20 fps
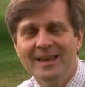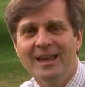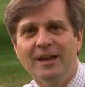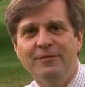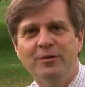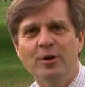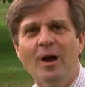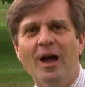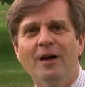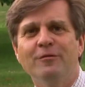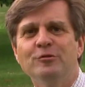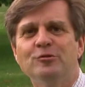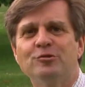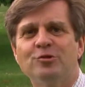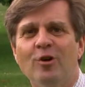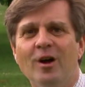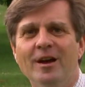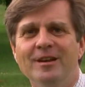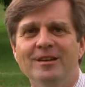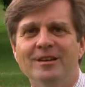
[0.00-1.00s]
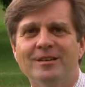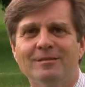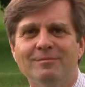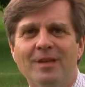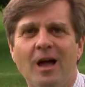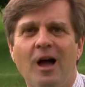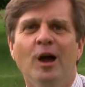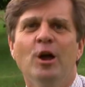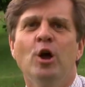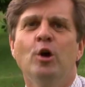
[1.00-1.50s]
If you haven't tried it,
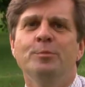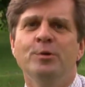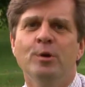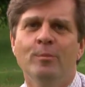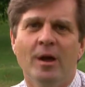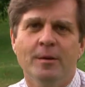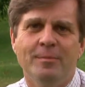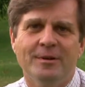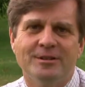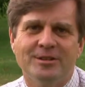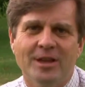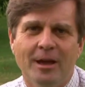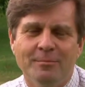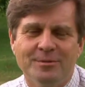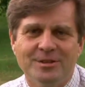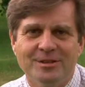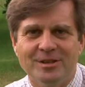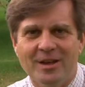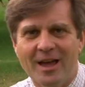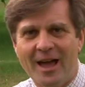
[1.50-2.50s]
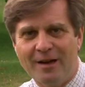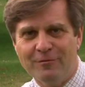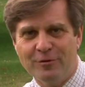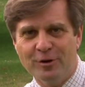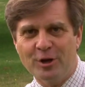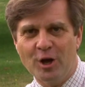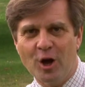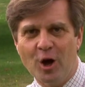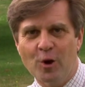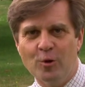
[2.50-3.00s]
I hope you may be tempted to have
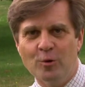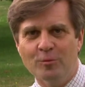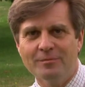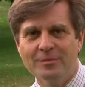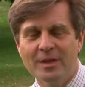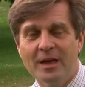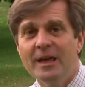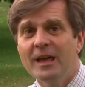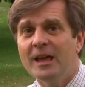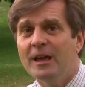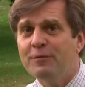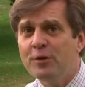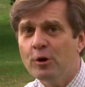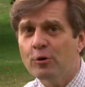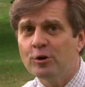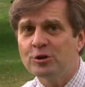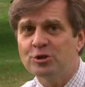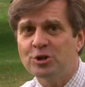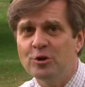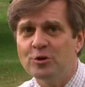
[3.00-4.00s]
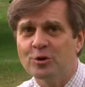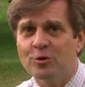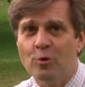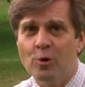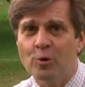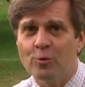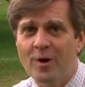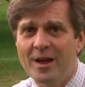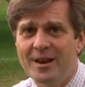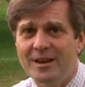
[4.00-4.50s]
a go. If you're a shooter
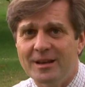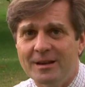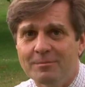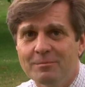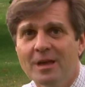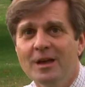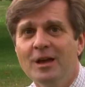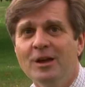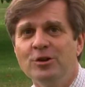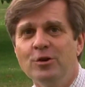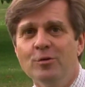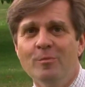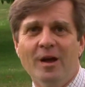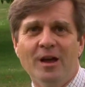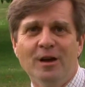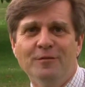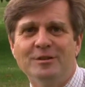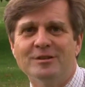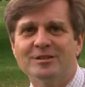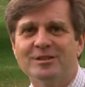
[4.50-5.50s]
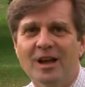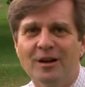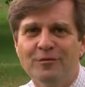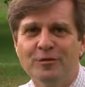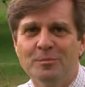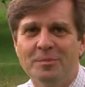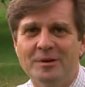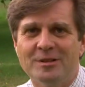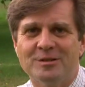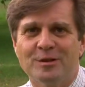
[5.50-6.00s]
already, you may have
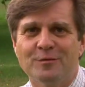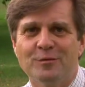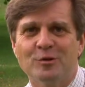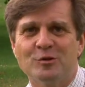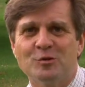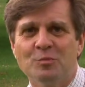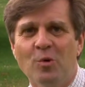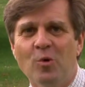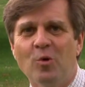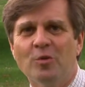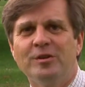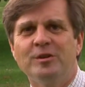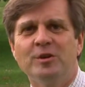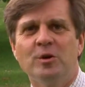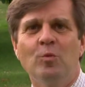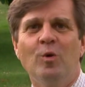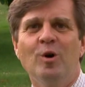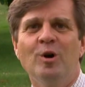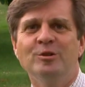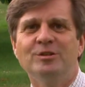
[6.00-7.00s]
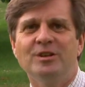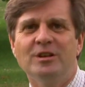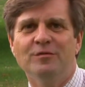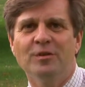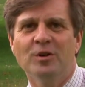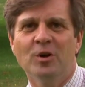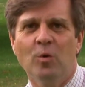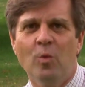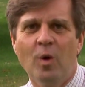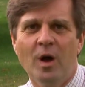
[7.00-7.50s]
discovered bits of your sport that you weren't
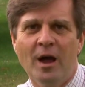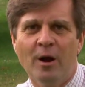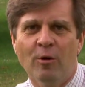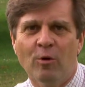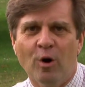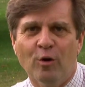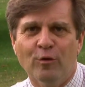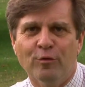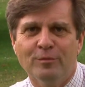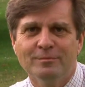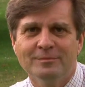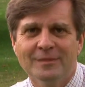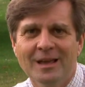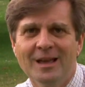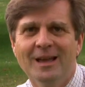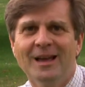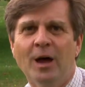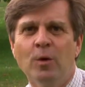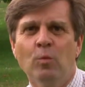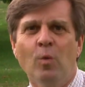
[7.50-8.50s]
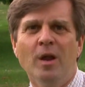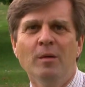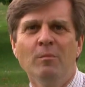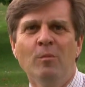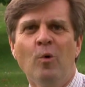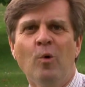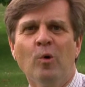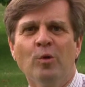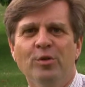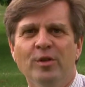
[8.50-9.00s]
even aware of. And one
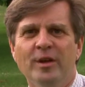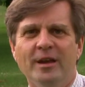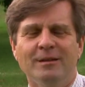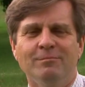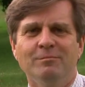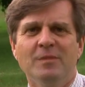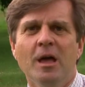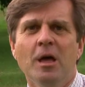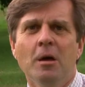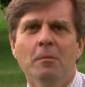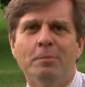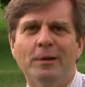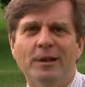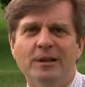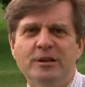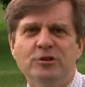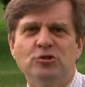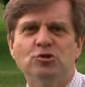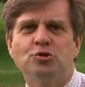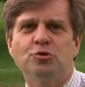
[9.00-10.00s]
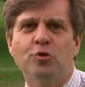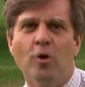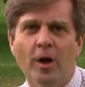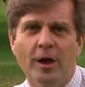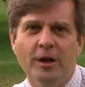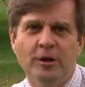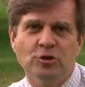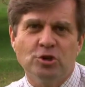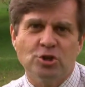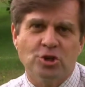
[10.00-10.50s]
more thing, please
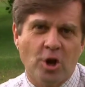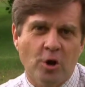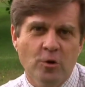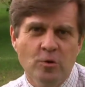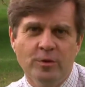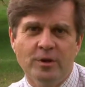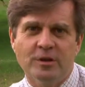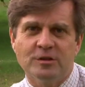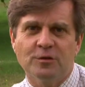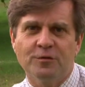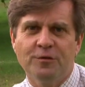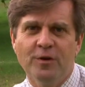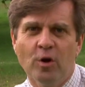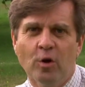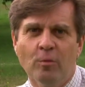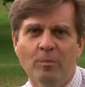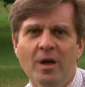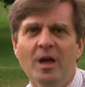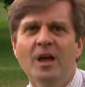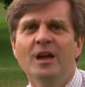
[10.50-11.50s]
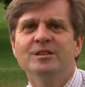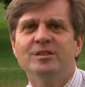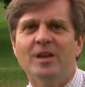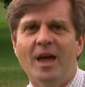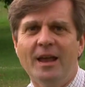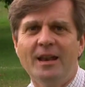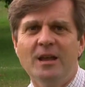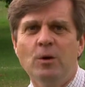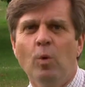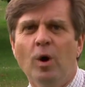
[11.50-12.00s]
try and show this film
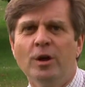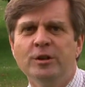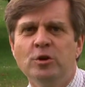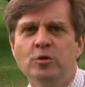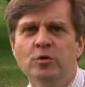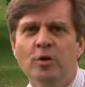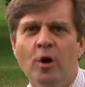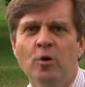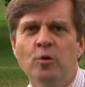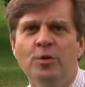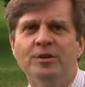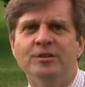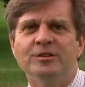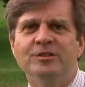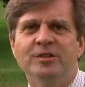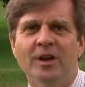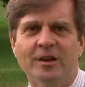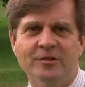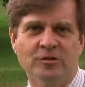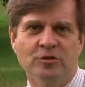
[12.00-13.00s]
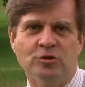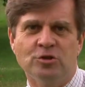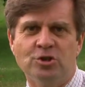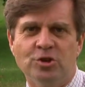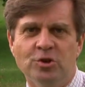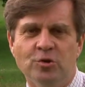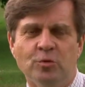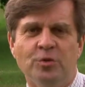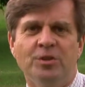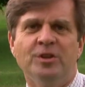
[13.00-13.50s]
to anyone you know that doesn't
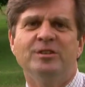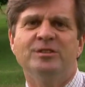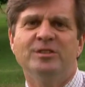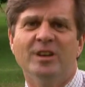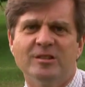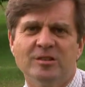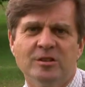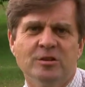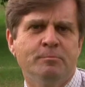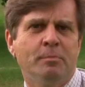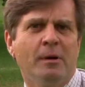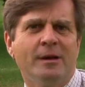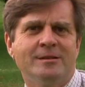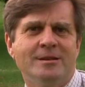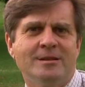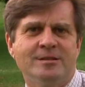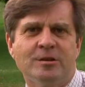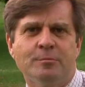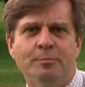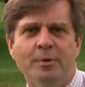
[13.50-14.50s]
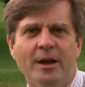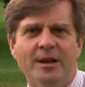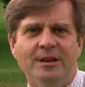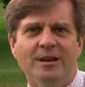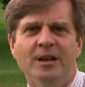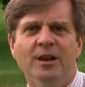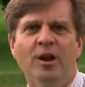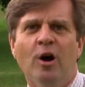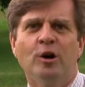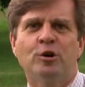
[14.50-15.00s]
shoot, that doesn't participate
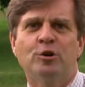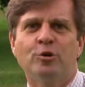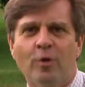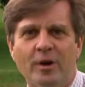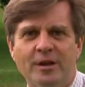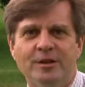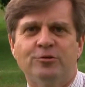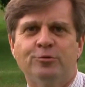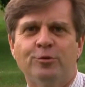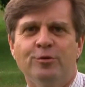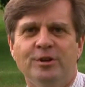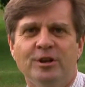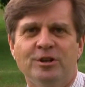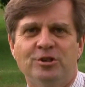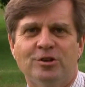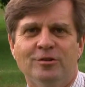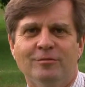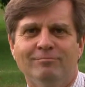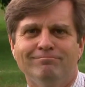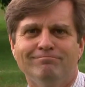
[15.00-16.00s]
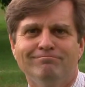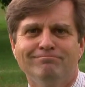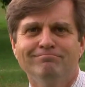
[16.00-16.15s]
in our great tradition.